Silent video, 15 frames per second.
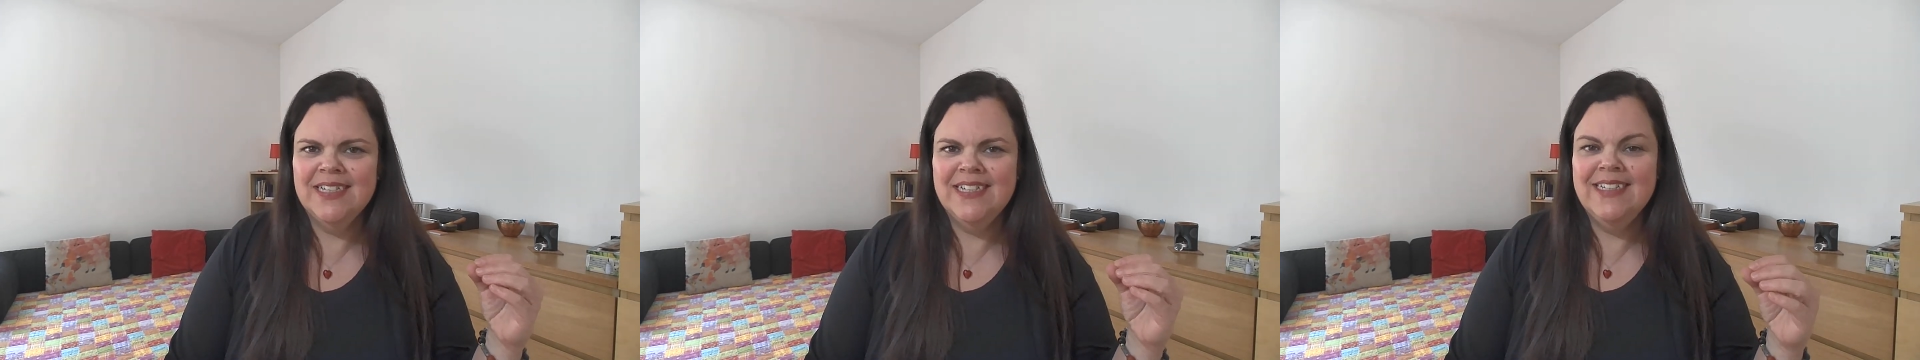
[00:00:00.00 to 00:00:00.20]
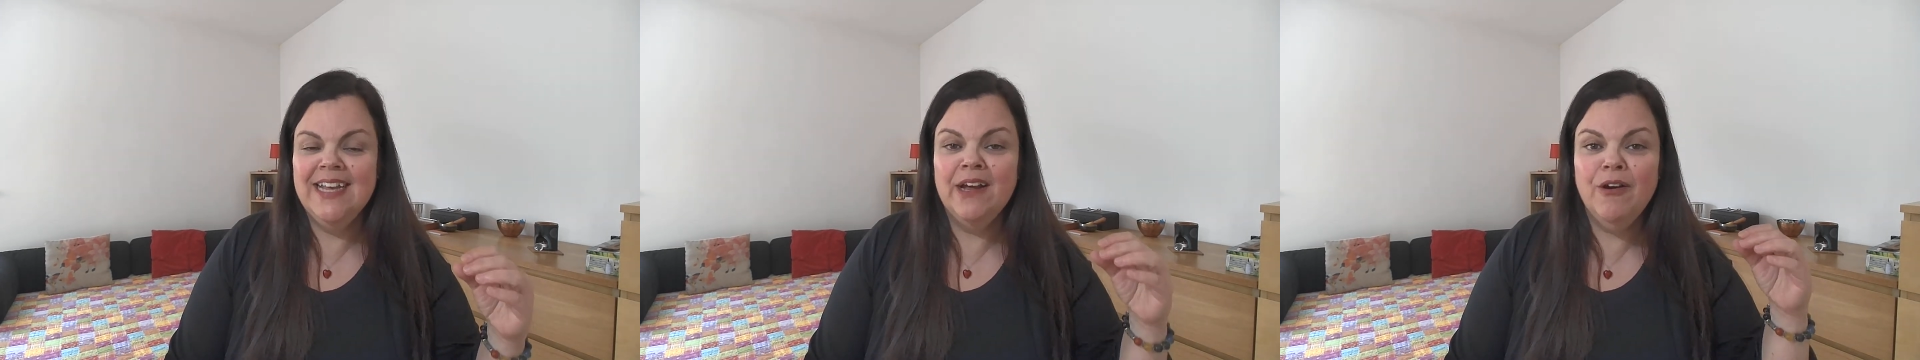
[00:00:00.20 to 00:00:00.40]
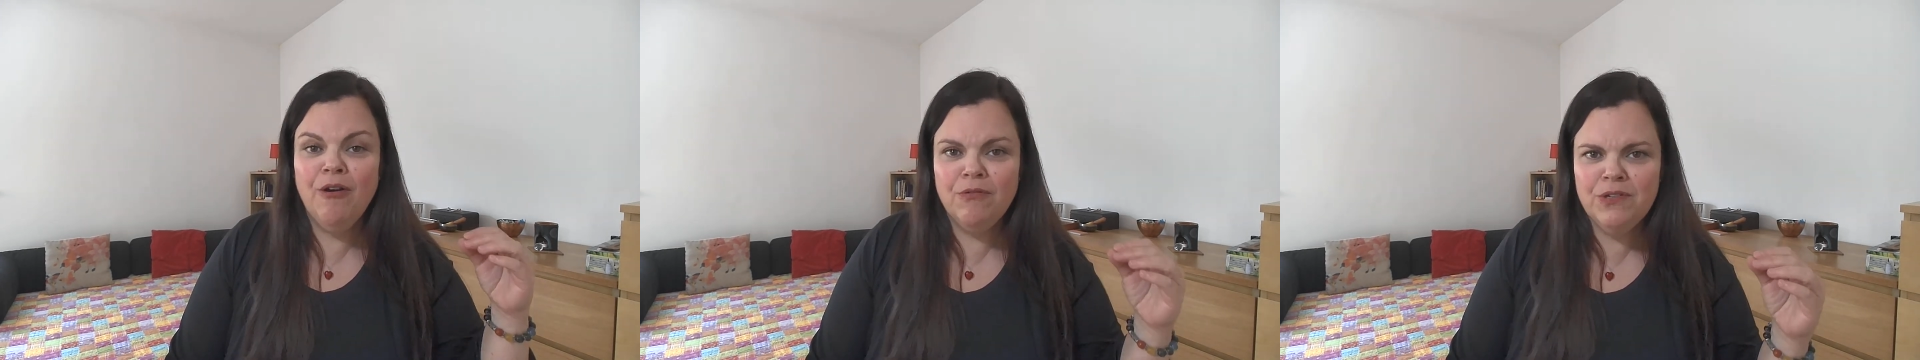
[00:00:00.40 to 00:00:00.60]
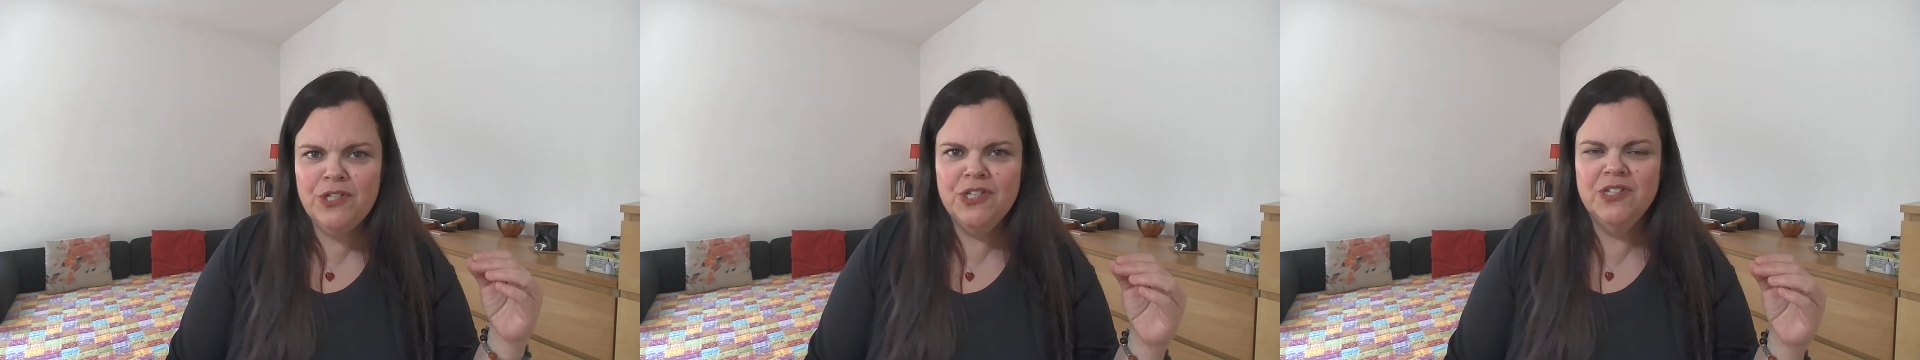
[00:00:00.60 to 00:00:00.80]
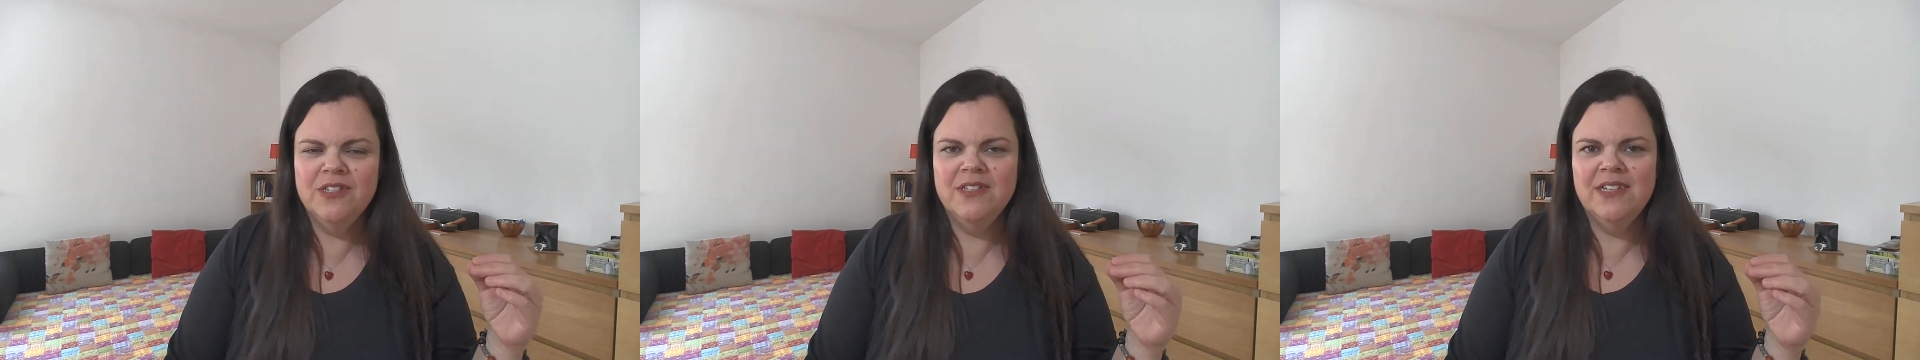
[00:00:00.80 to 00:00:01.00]
the
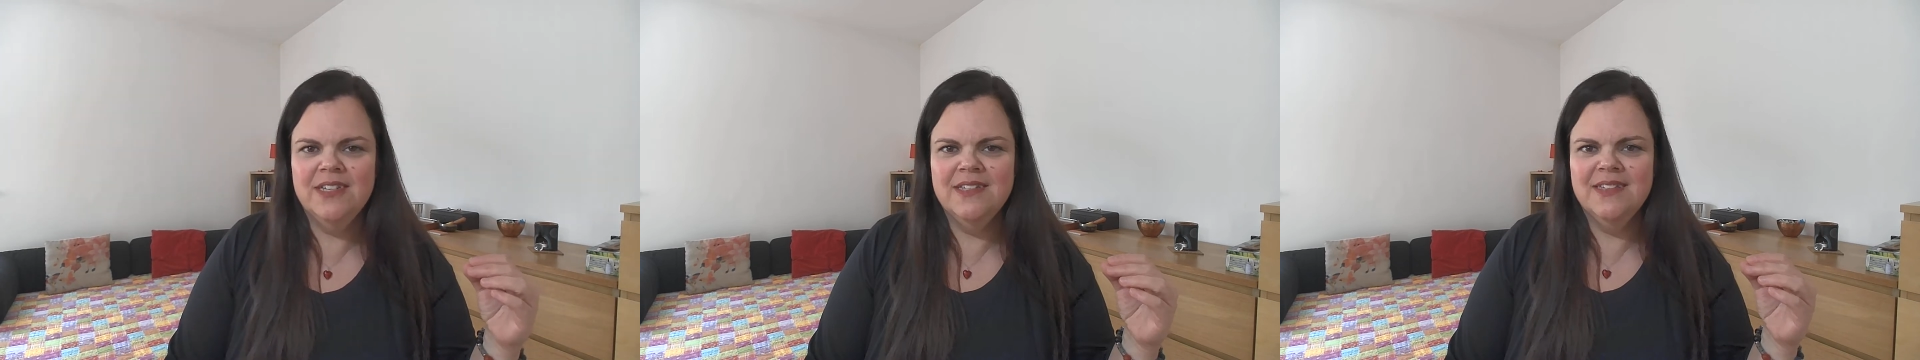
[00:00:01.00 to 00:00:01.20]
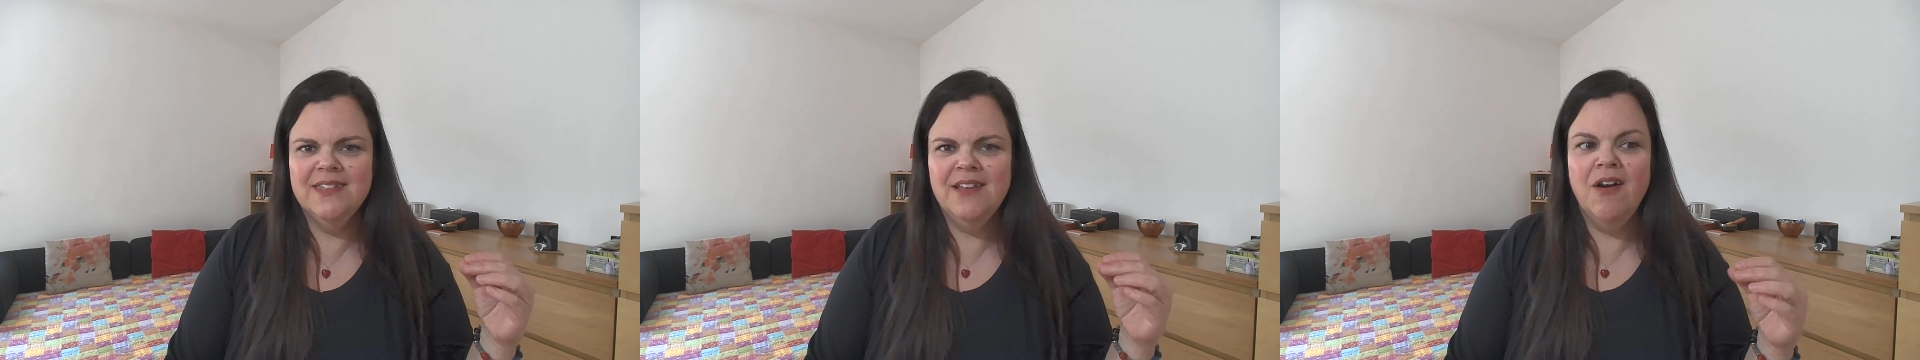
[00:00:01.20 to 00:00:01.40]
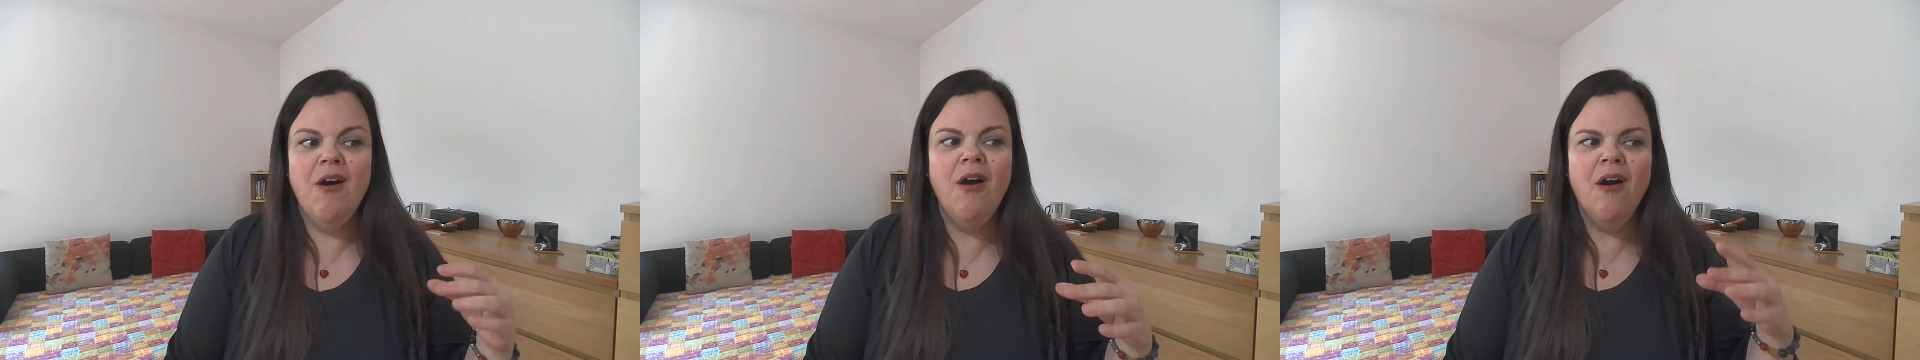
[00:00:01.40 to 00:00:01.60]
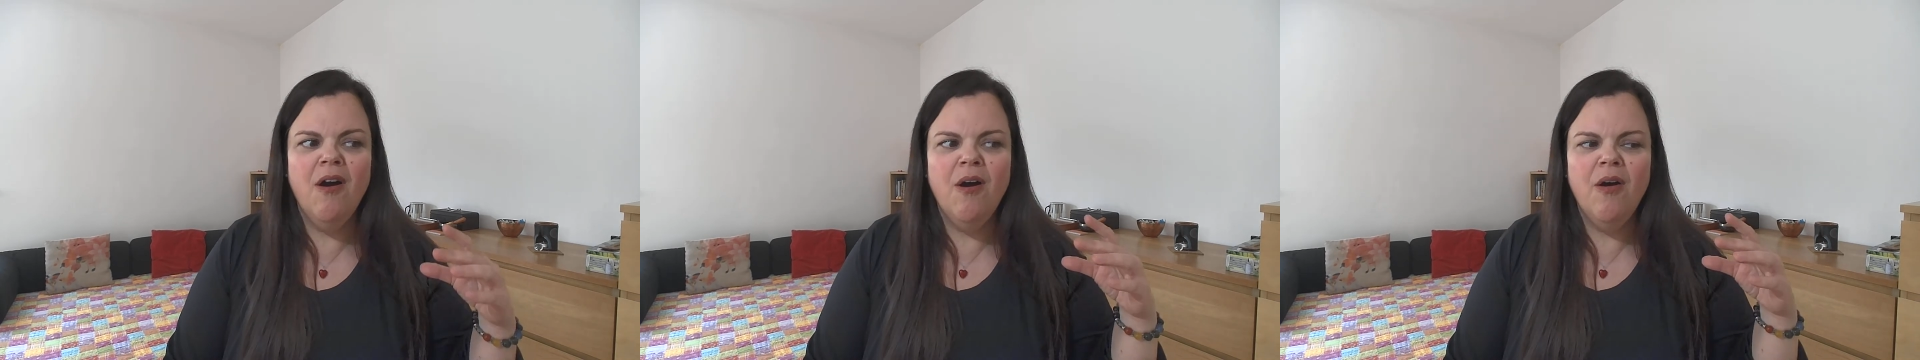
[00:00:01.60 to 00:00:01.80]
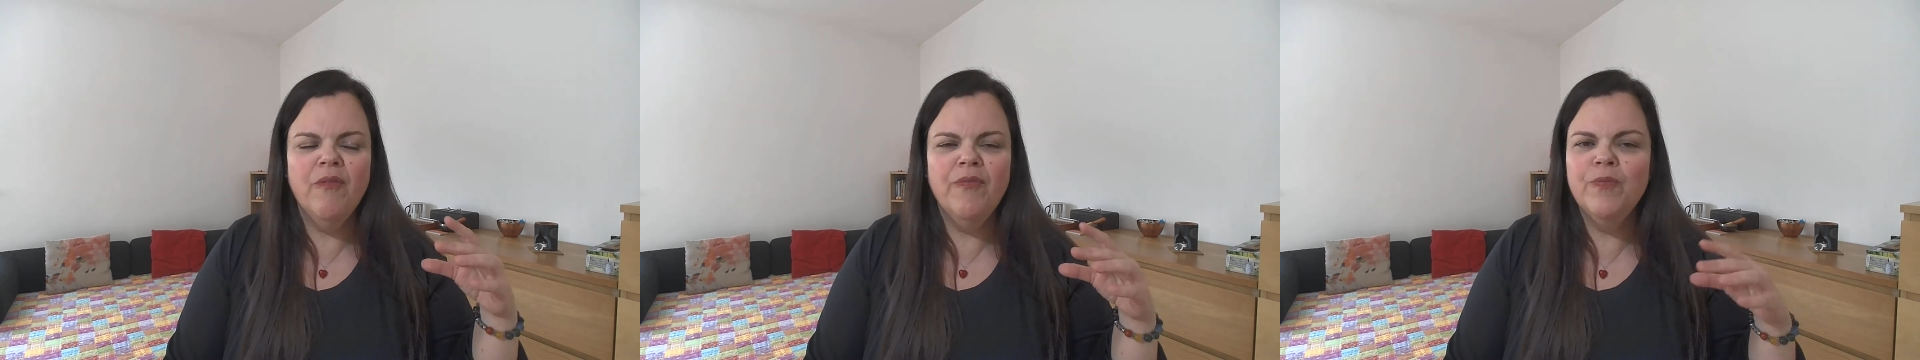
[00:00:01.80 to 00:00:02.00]
consciousness
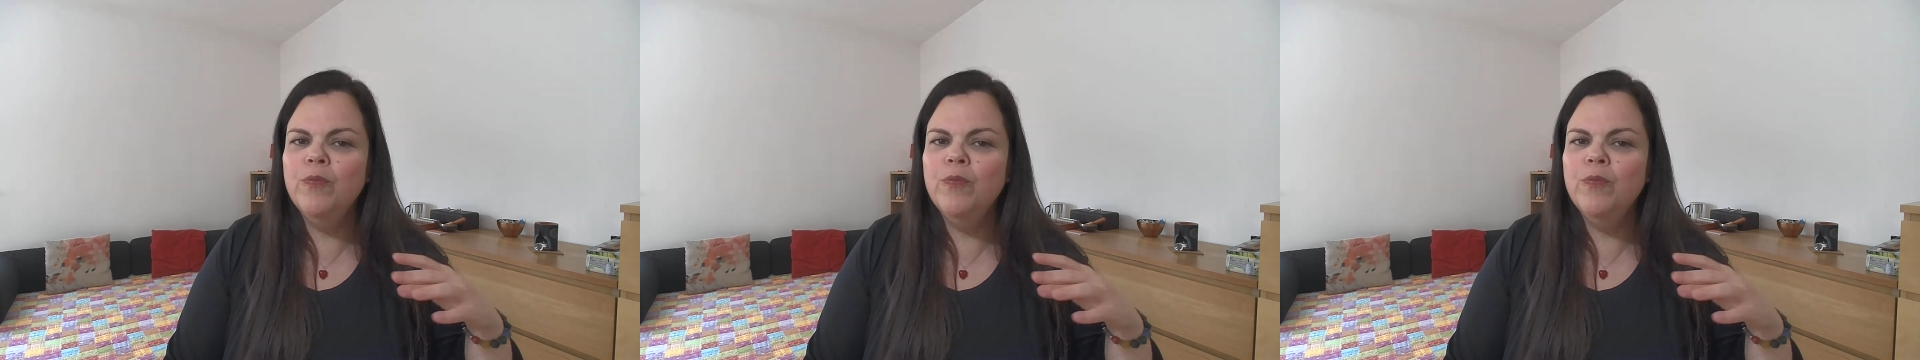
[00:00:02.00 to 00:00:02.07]
of